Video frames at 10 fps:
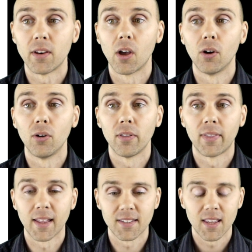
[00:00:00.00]
We know
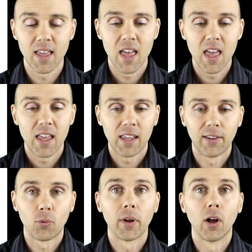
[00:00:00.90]
that
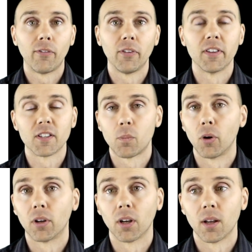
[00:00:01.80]
if we offered the
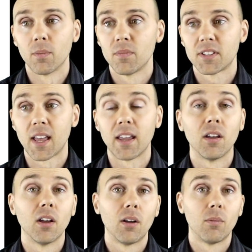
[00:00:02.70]
smoker, say,